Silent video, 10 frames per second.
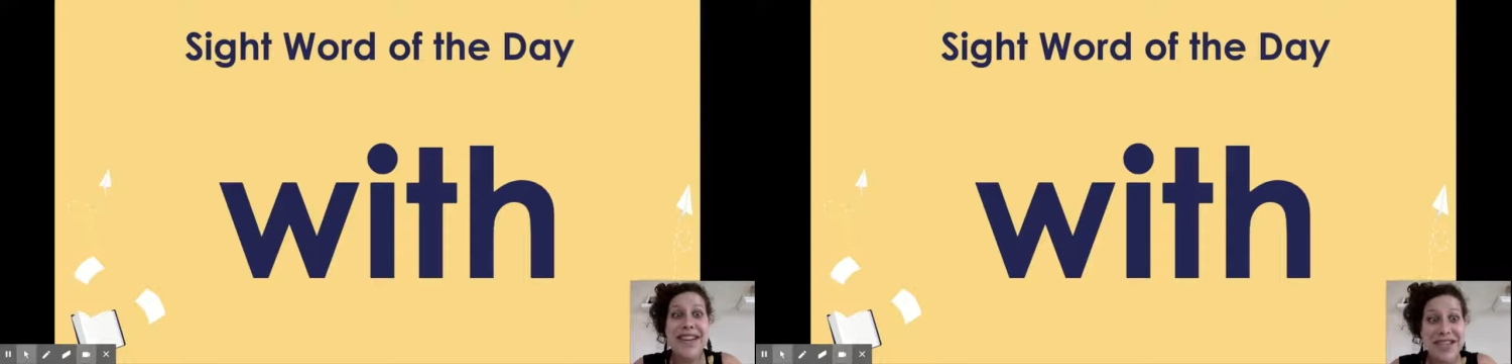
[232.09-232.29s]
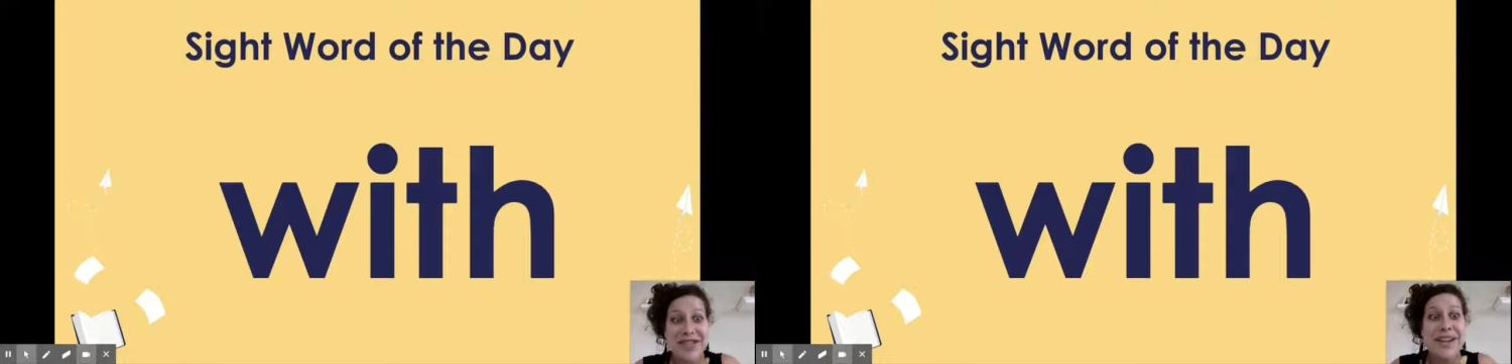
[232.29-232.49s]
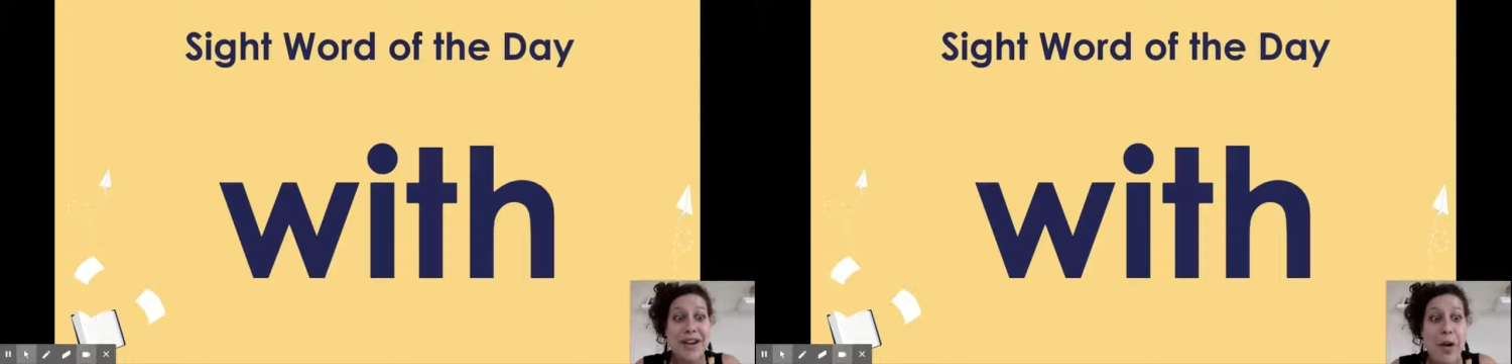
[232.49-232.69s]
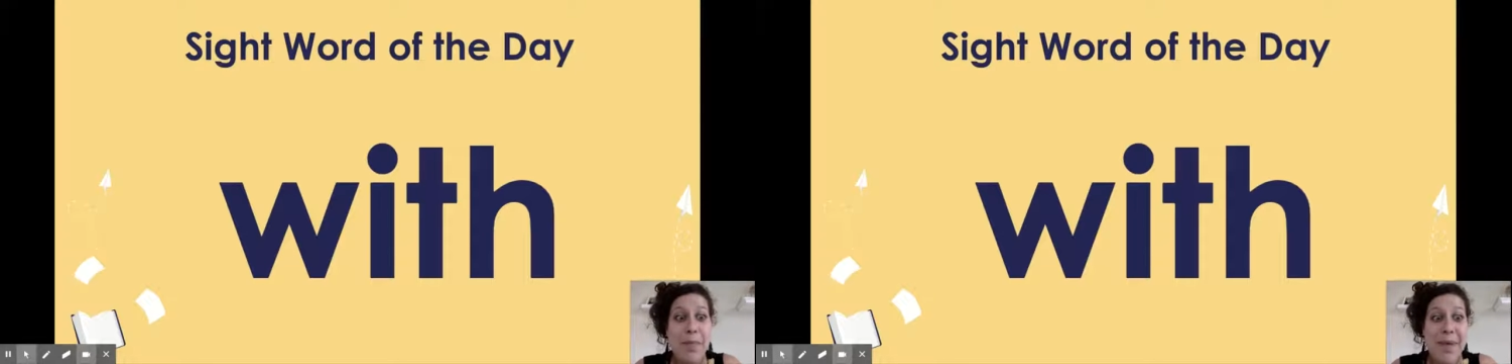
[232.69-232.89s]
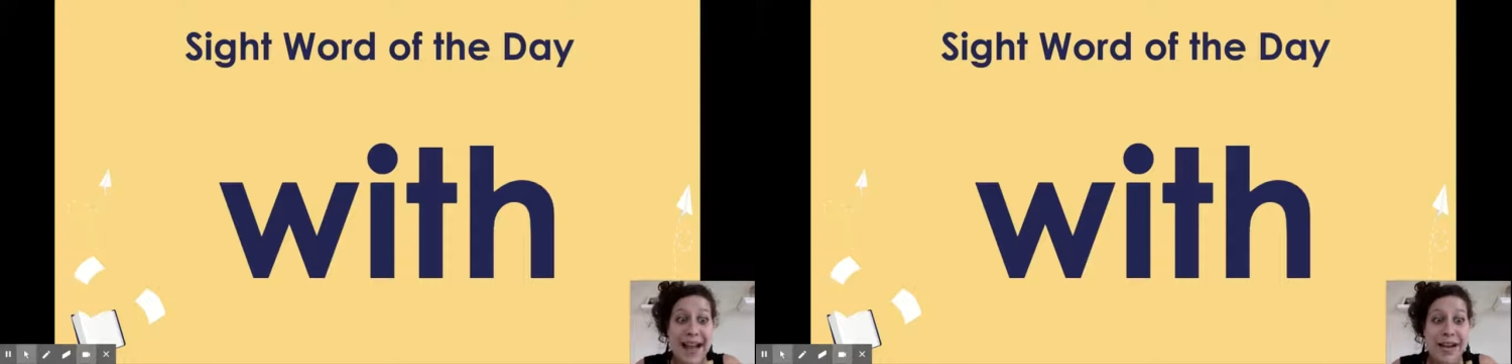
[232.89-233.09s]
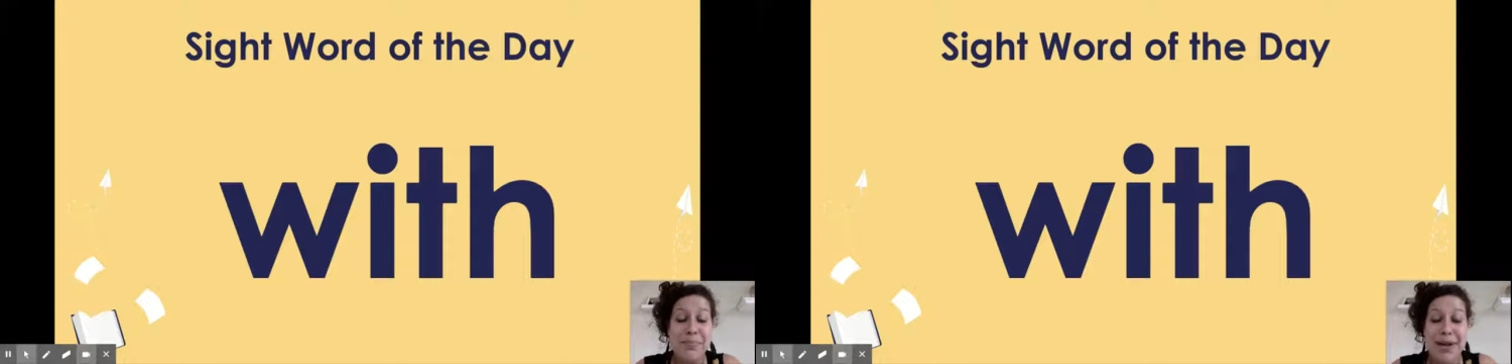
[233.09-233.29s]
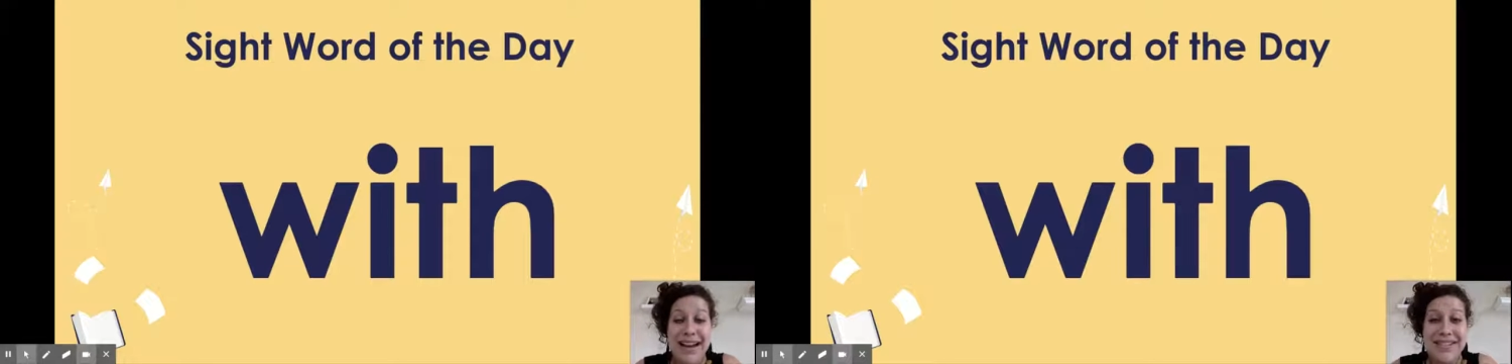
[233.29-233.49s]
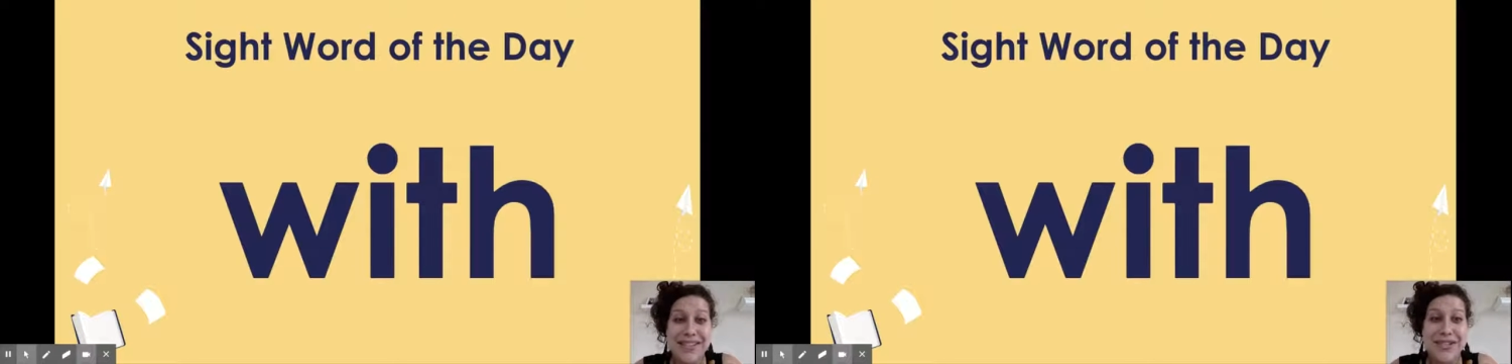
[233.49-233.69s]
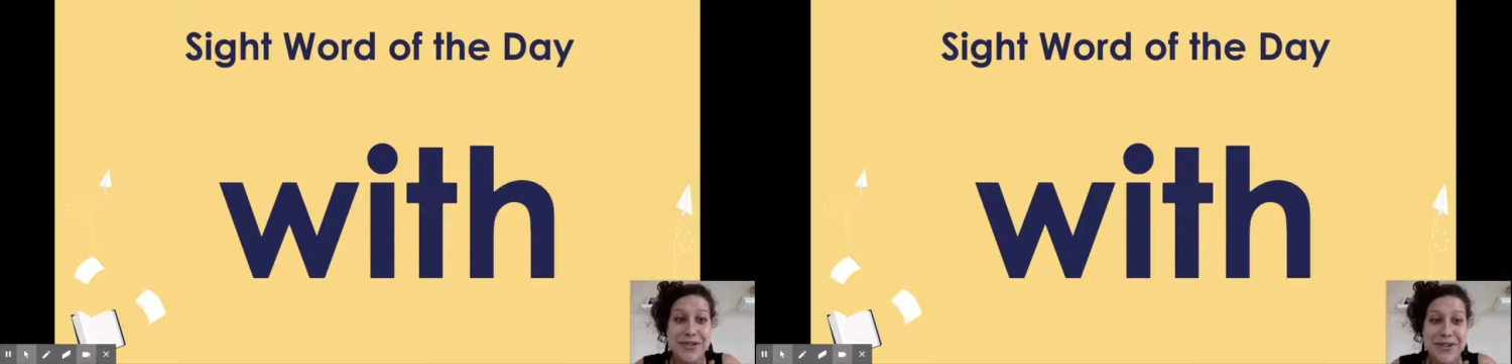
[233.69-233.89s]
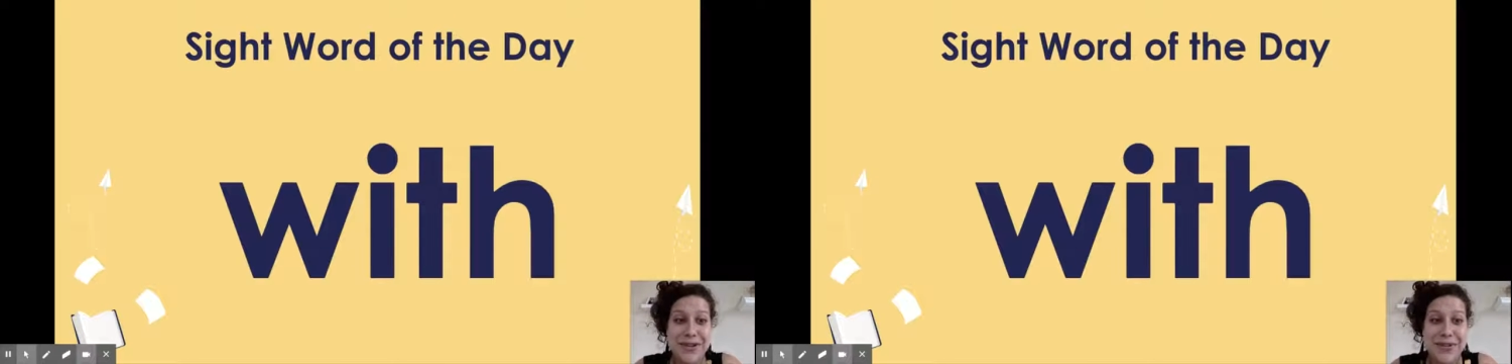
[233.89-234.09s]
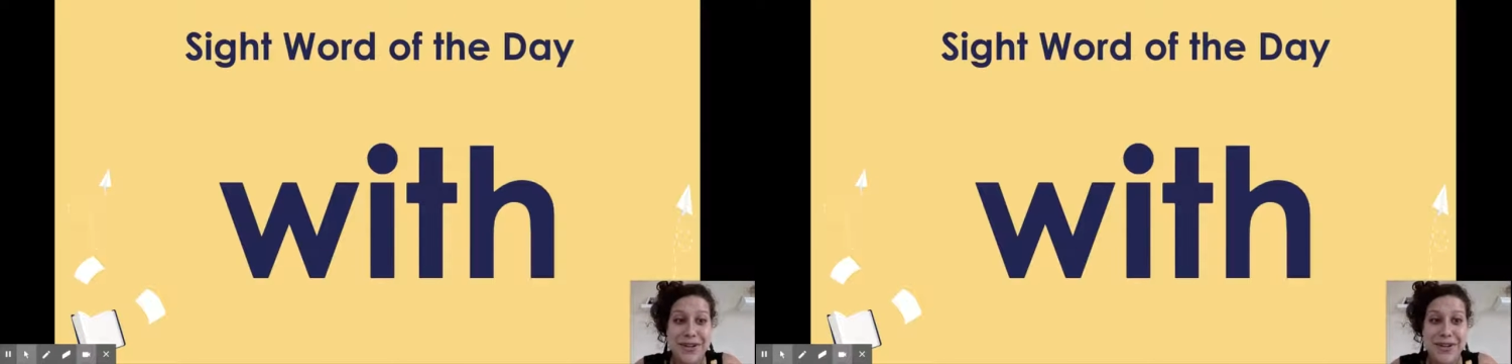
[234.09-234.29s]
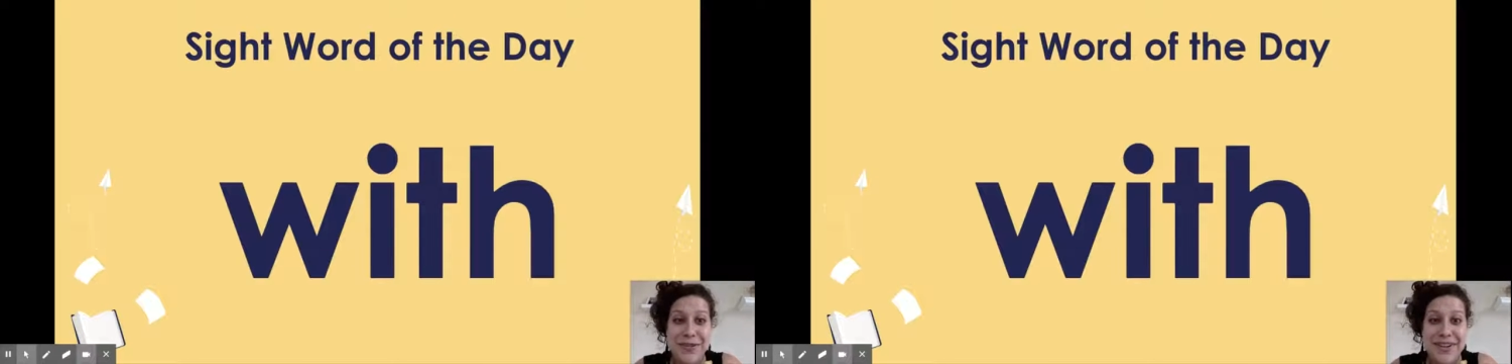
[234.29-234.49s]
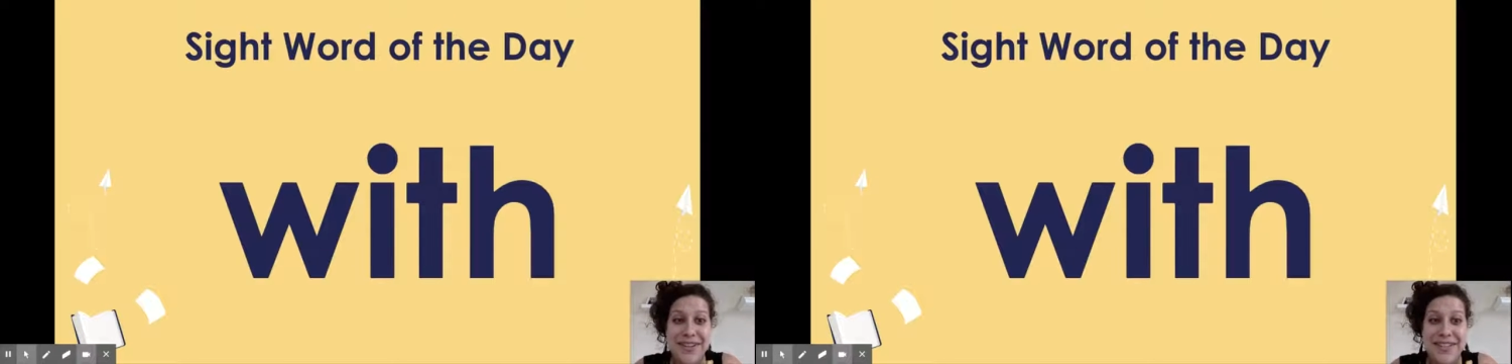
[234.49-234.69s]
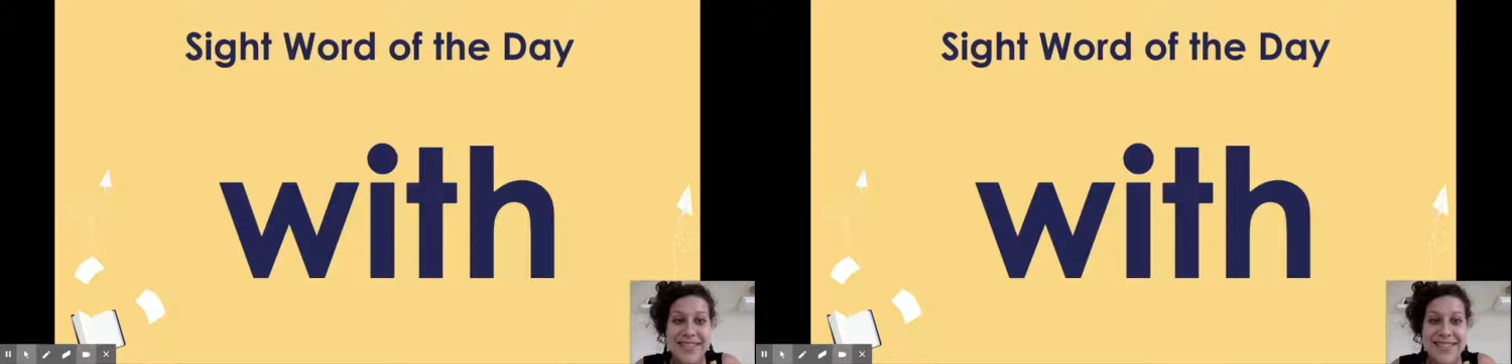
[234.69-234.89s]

You can go back and practice those over and over.